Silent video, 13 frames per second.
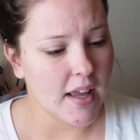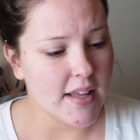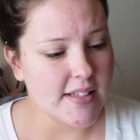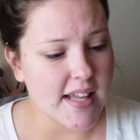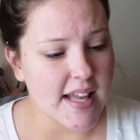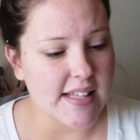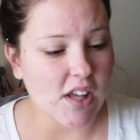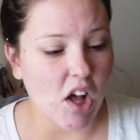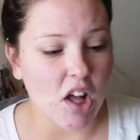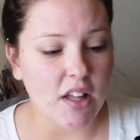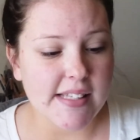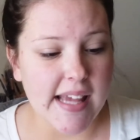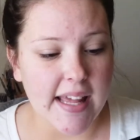It says
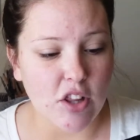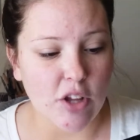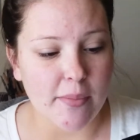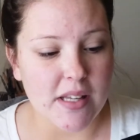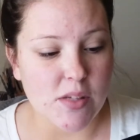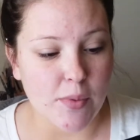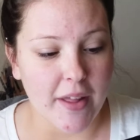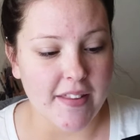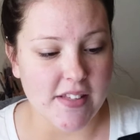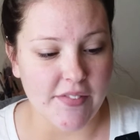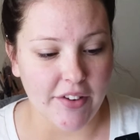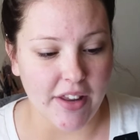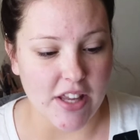All Day Luminous
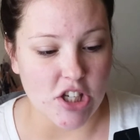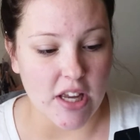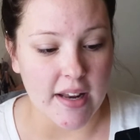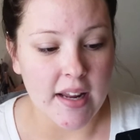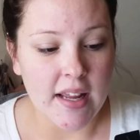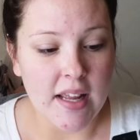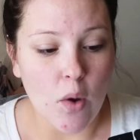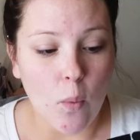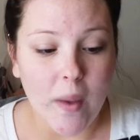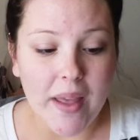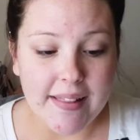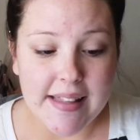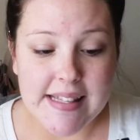Weightless Foundation.
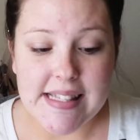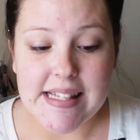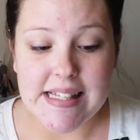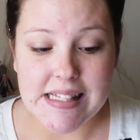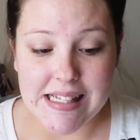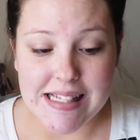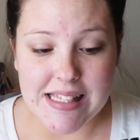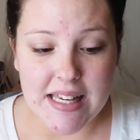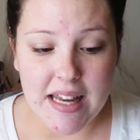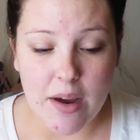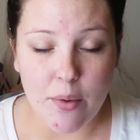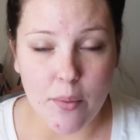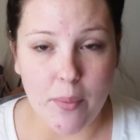Weightless,
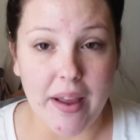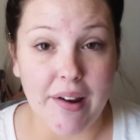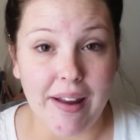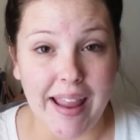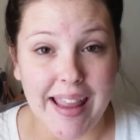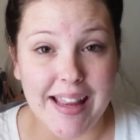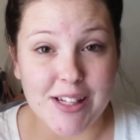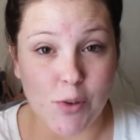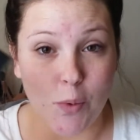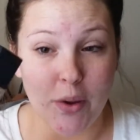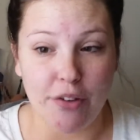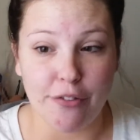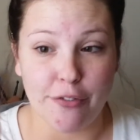16-hour wear,
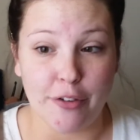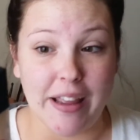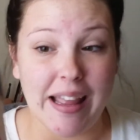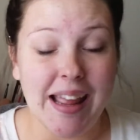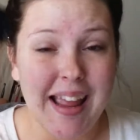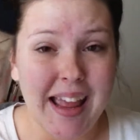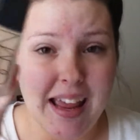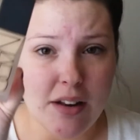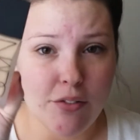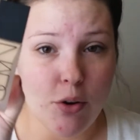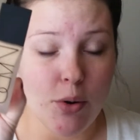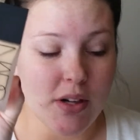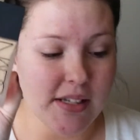and oil-free. And
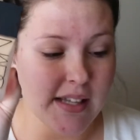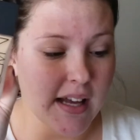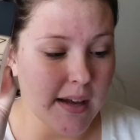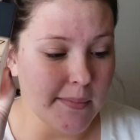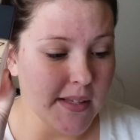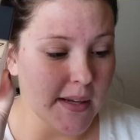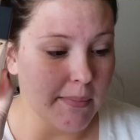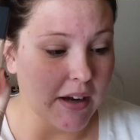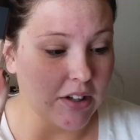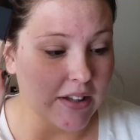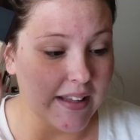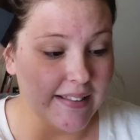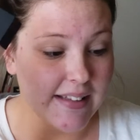of course it comes in a
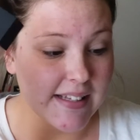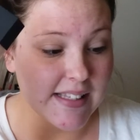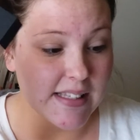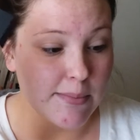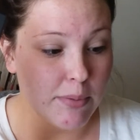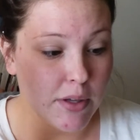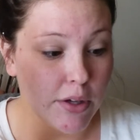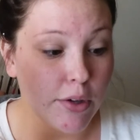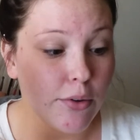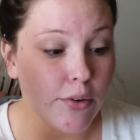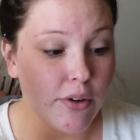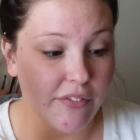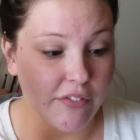bottle like this. It's
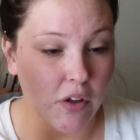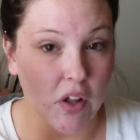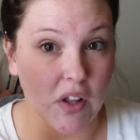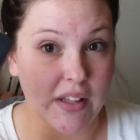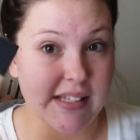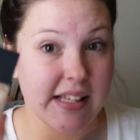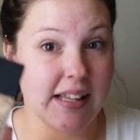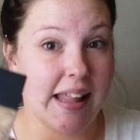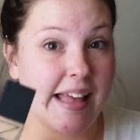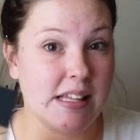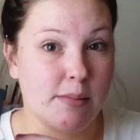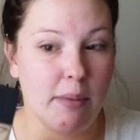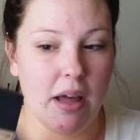beautiful. It's a
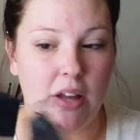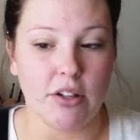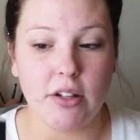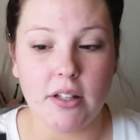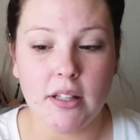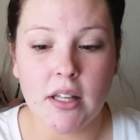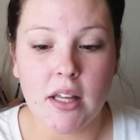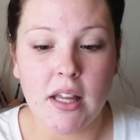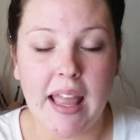glass bottle.